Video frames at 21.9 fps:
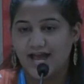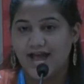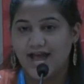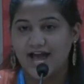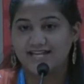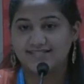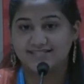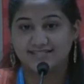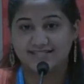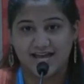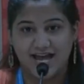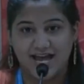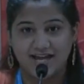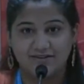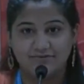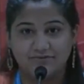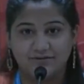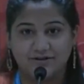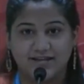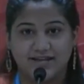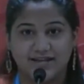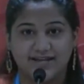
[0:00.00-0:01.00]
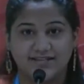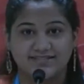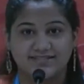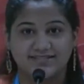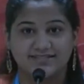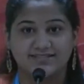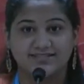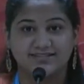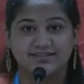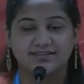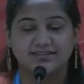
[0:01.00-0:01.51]
as it
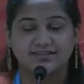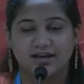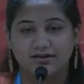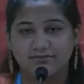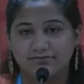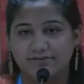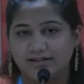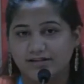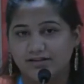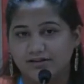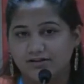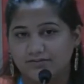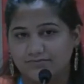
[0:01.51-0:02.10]
advocates loving of